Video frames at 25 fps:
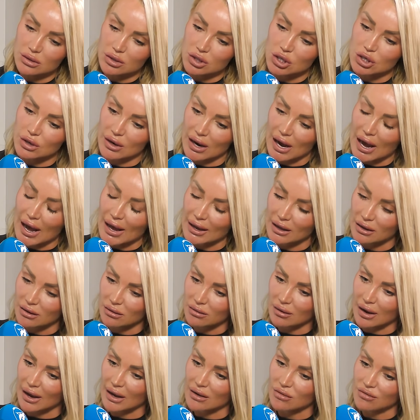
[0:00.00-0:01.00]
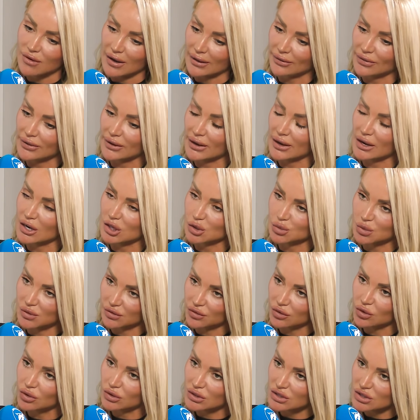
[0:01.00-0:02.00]
you I I vet the girls
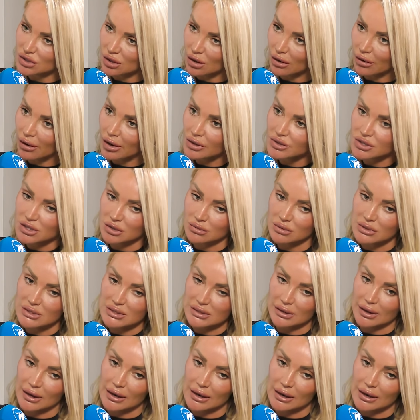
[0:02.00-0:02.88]
before they start. So it's